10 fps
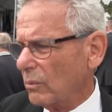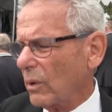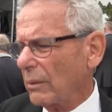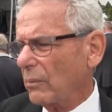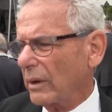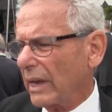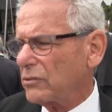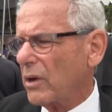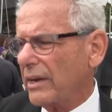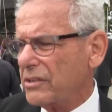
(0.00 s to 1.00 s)
what I
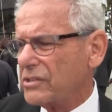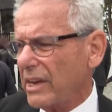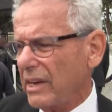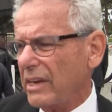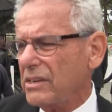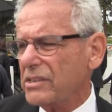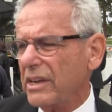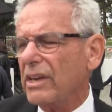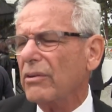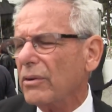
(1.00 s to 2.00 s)
try to say, he's a
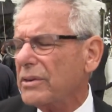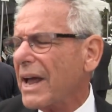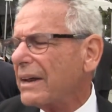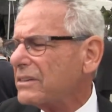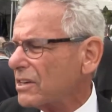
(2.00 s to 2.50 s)
hero not